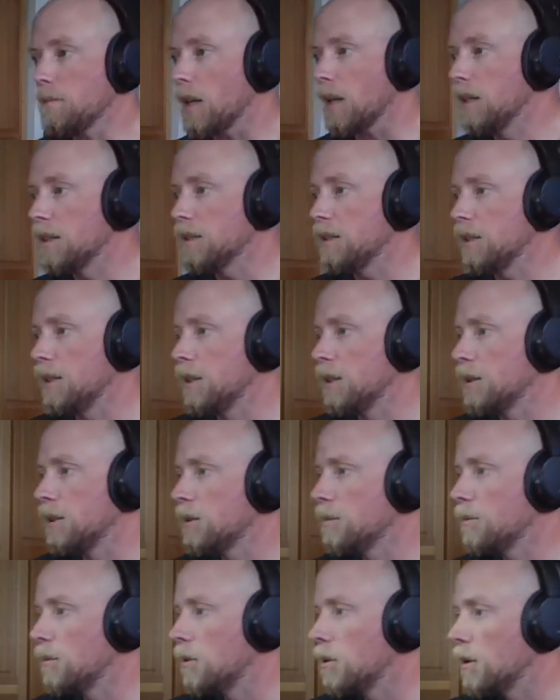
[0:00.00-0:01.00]
let's see here
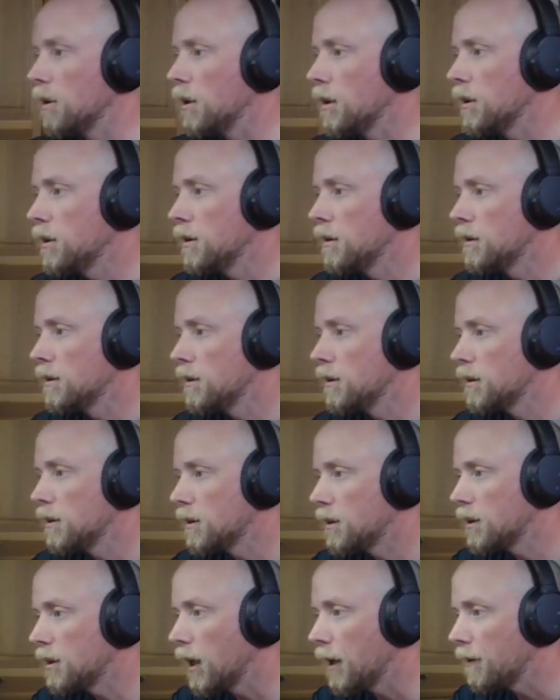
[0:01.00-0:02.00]
some more
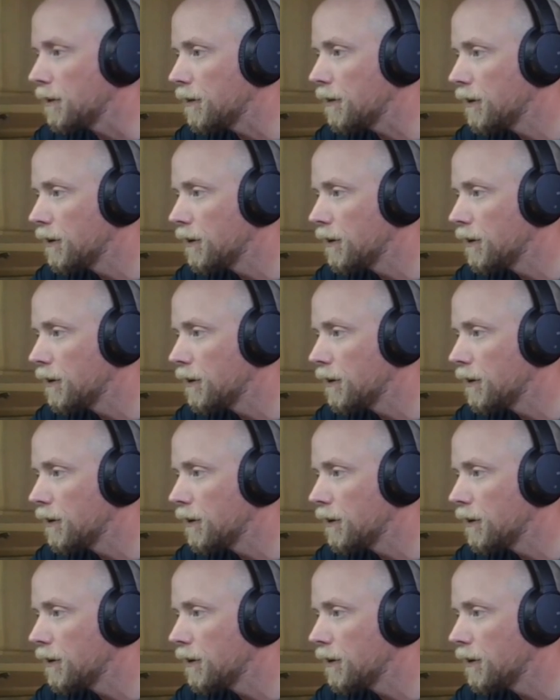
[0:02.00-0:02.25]
stuff